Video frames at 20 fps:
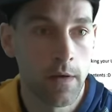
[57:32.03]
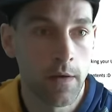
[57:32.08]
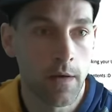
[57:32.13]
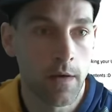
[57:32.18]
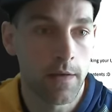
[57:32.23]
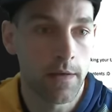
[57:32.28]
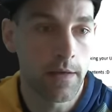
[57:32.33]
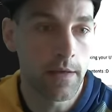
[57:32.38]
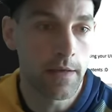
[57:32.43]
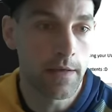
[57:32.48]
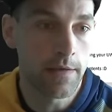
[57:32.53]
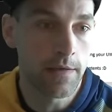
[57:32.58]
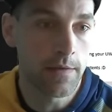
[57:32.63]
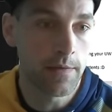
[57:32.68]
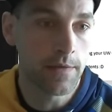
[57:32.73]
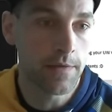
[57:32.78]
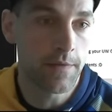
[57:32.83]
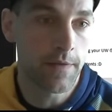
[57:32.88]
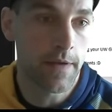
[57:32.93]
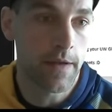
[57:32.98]
All they gotta do
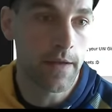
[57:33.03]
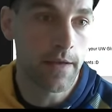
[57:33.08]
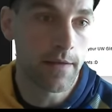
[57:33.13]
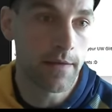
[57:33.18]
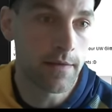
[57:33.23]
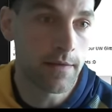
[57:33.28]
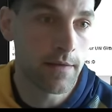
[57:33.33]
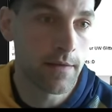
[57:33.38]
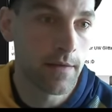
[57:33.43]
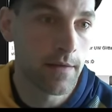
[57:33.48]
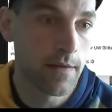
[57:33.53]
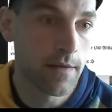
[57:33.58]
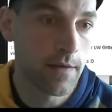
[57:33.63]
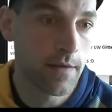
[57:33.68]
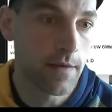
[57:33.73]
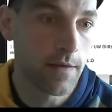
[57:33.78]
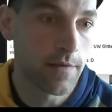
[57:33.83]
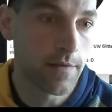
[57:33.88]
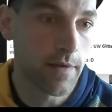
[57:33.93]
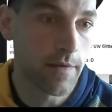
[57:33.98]
is find
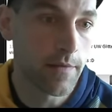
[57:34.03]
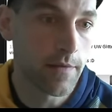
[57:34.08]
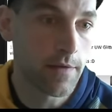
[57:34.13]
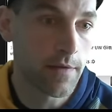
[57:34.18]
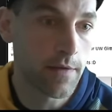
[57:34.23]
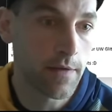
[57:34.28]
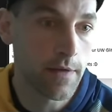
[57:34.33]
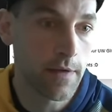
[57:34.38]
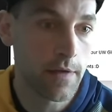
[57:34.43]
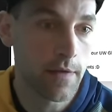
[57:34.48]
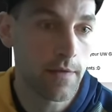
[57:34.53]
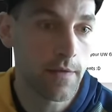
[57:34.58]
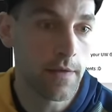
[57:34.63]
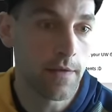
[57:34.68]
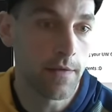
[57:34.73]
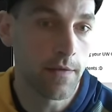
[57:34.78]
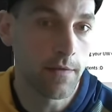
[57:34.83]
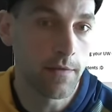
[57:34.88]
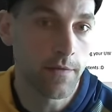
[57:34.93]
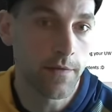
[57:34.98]
a Dread Return here. They
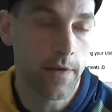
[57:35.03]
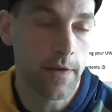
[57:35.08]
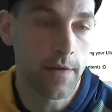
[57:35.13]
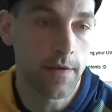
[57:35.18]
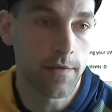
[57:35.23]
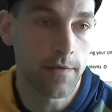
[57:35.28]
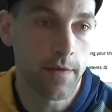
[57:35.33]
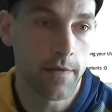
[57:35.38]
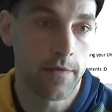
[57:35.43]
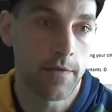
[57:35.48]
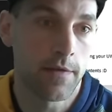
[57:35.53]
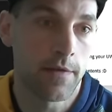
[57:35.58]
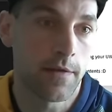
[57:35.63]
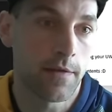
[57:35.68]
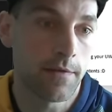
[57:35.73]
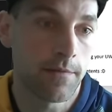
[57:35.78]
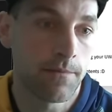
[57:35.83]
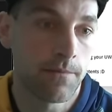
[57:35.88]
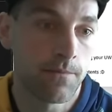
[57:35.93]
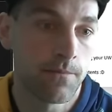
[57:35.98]
don't find a Dread
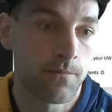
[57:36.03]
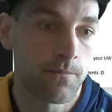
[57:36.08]
Return.